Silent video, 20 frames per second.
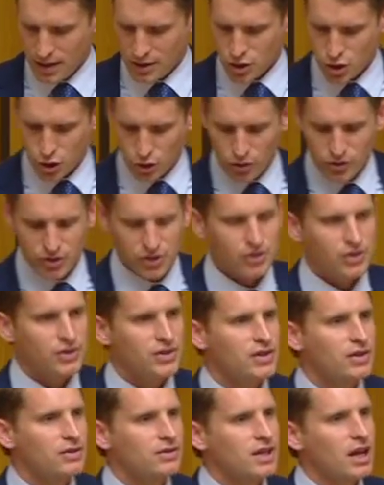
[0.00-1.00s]

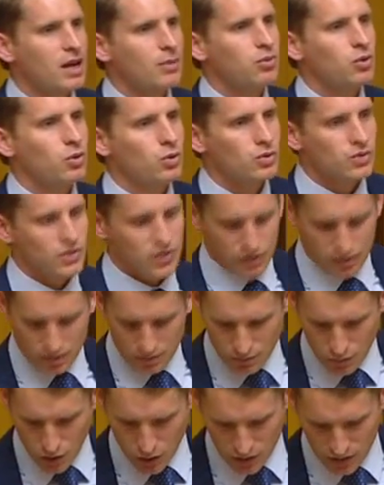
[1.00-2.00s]
churches, temples,
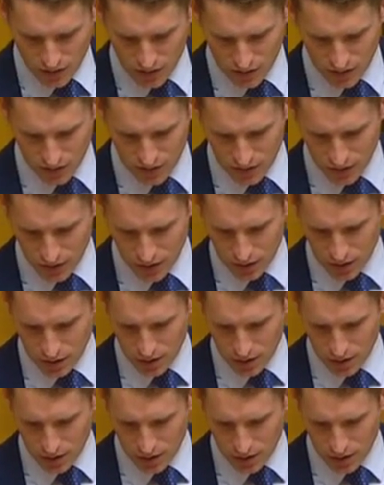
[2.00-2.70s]
mosques,